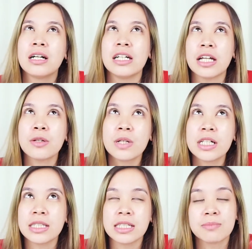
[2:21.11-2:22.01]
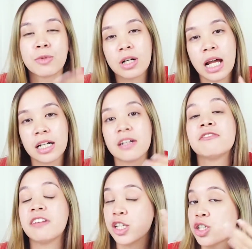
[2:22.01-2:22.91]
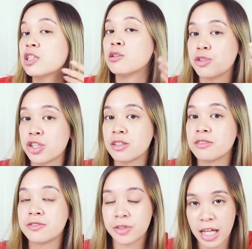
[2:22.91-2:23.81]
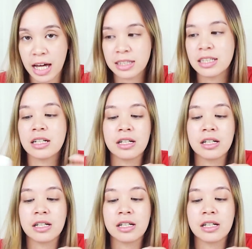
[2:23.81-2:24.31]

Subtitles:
in other words, it's more like a facial lotion for that.